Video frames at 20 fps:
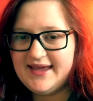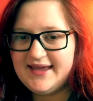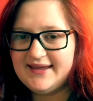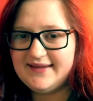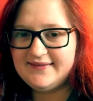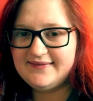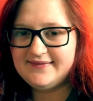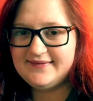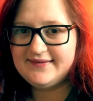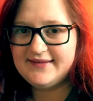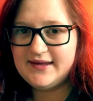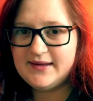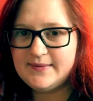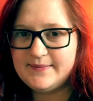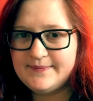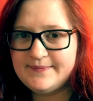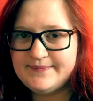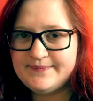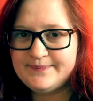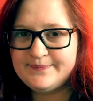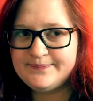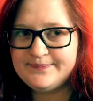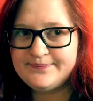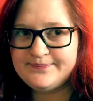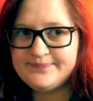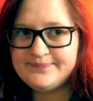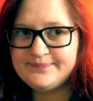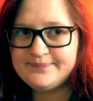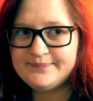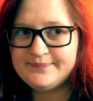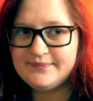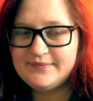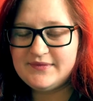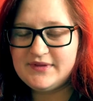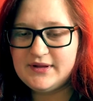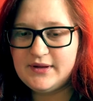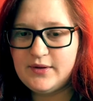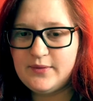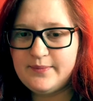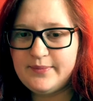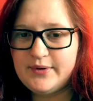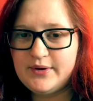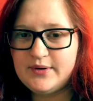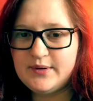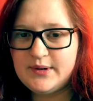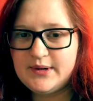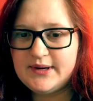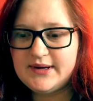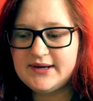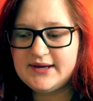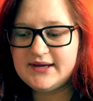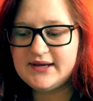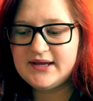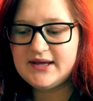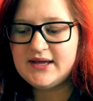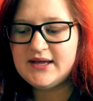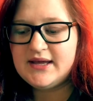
It's a good book.